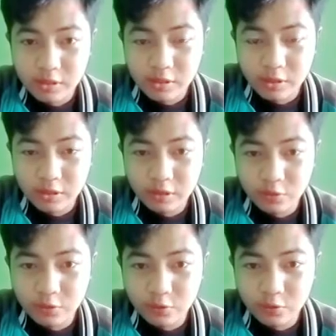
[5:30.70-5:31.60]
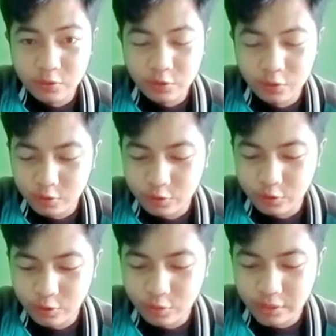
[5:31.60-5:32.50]
to
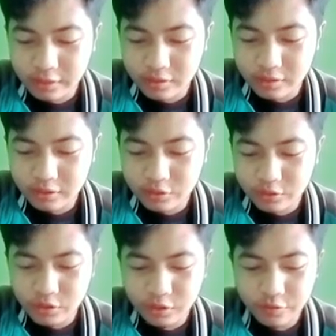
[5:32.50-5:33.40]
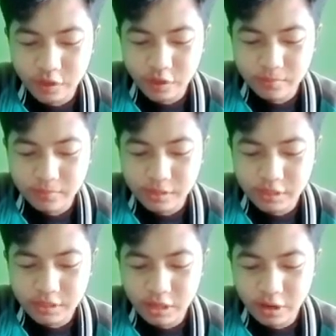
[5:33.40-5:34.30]
what to develop
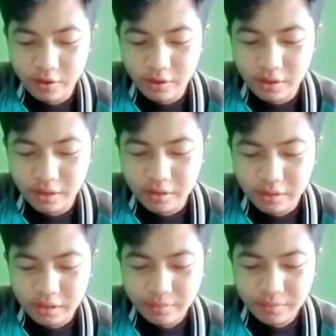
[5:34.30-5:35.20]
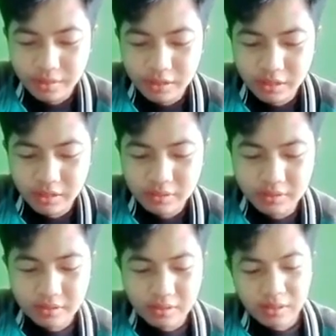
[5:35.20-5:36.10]
is hard,
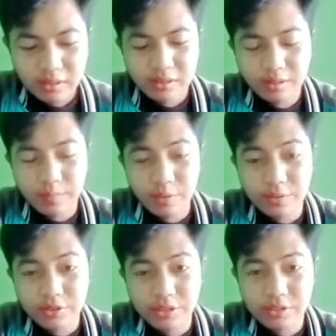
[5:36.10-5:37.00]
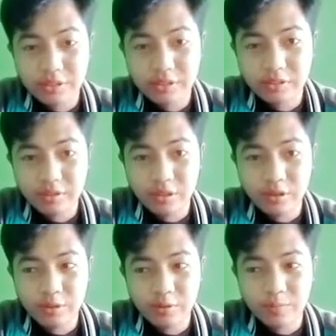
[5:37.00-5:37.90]
because the pronunciation
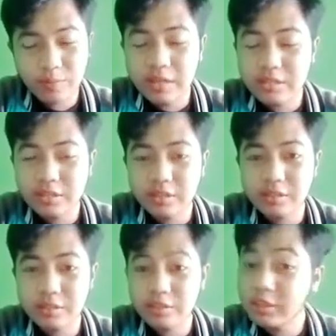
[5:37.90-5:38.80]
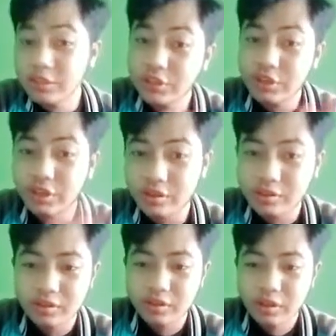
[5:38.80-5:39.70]
must the teacher
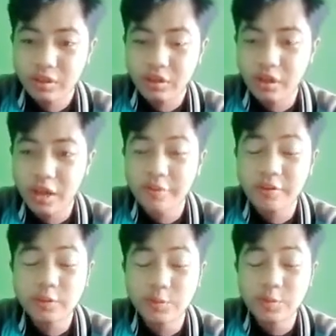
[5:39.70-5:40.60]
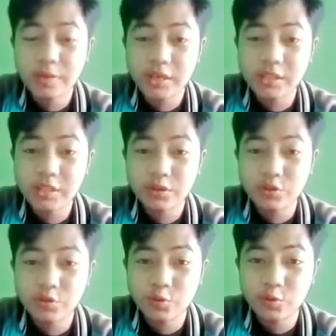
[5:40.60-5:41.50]
have responsibility
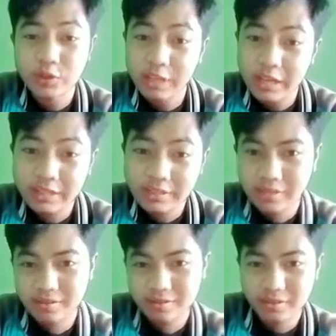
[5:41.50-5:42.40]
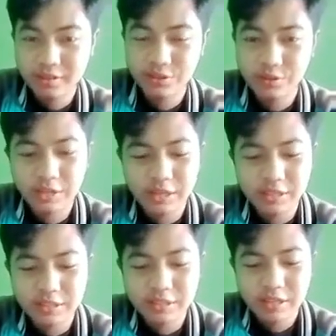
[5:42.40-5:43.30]
to teach the
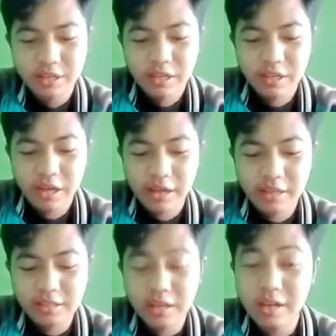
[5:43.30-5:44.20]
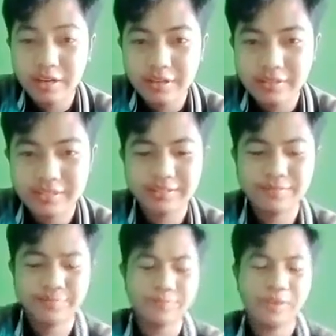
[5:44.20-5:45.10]
students as a learners.
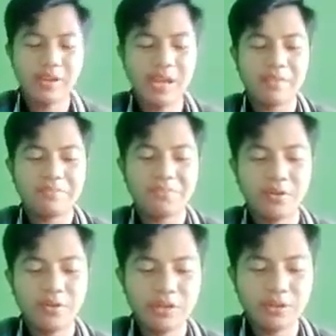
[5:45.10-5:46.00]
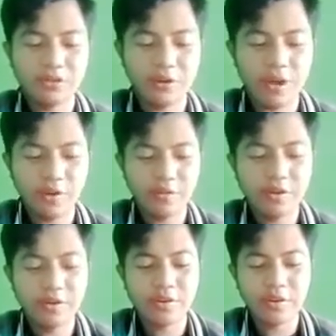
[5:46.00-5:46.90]
Okay, we're going to
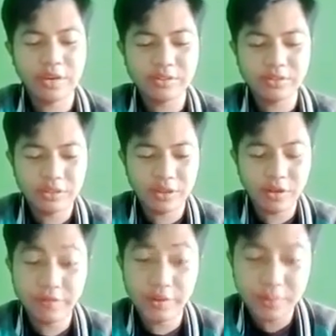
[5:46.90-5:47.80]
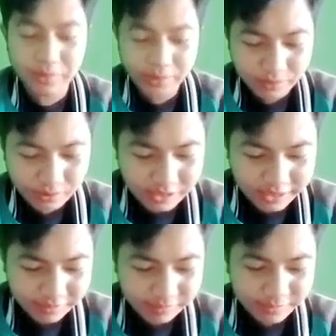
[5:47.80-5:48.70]
overgeneralization of
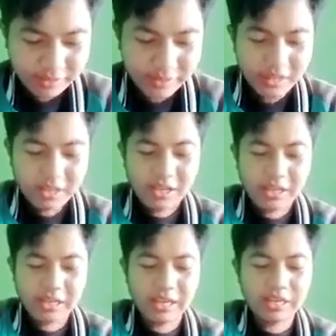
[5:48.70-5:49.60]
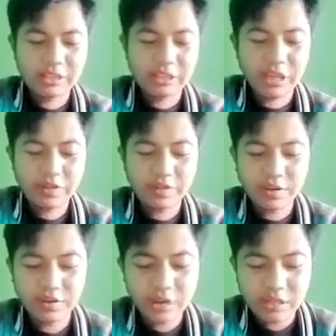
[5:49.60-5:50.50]
errors. Okay, to
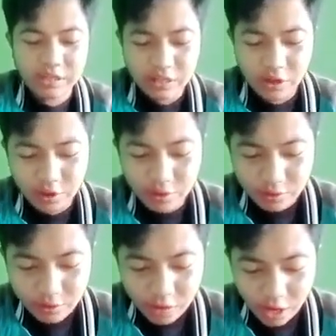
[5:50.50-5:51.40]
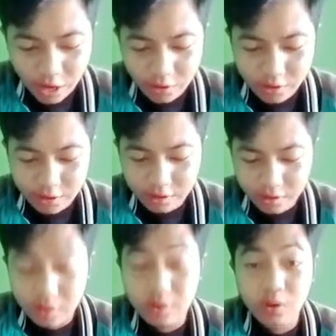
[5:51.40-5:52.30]
overgeneralize or error
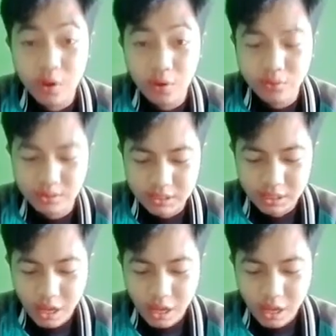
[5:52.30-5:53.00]
roles